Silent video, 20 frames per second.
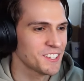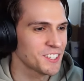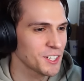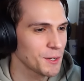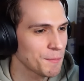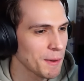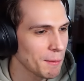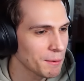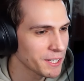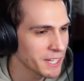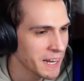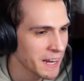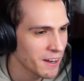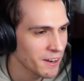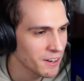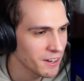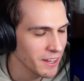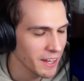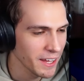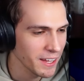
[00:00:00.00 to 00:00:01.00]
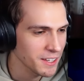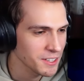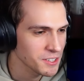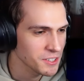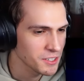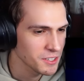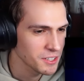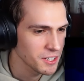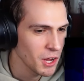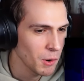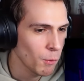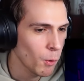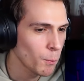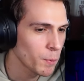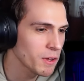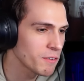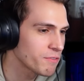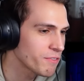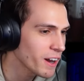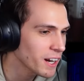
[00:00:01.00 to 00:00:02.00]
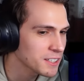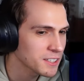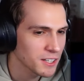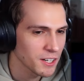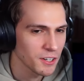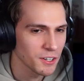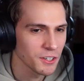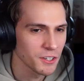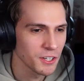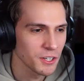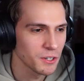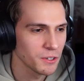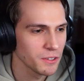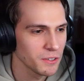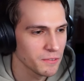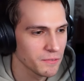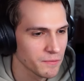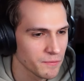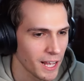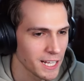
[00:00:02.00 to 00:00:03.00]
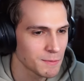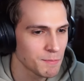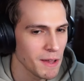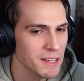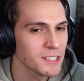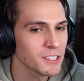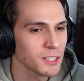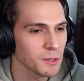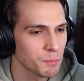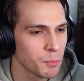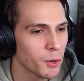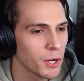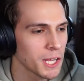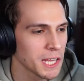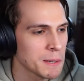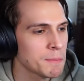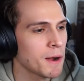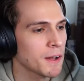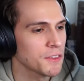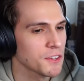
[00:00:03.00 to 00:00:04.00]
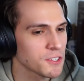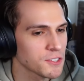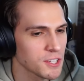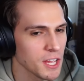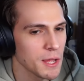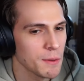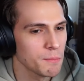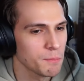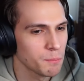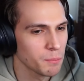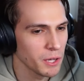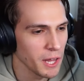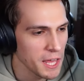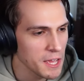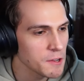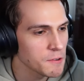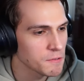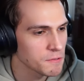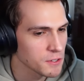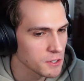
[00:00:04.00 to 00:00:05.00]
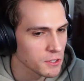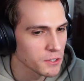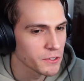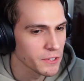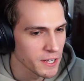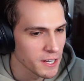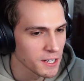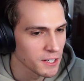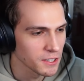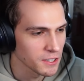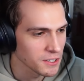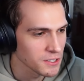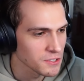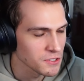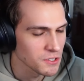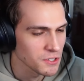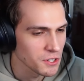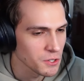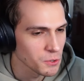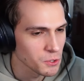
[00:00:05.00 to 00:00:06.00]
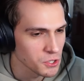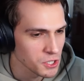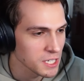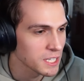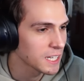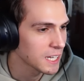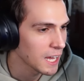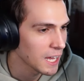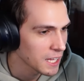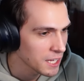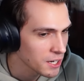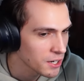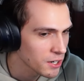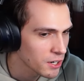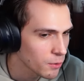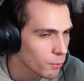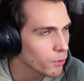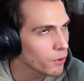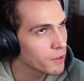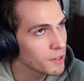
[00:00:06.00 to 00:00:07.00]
she'll be able to hear it. Like, it won't be affecting her, you know? It's basically putting them on the same playing field there because, you know, she can't hear.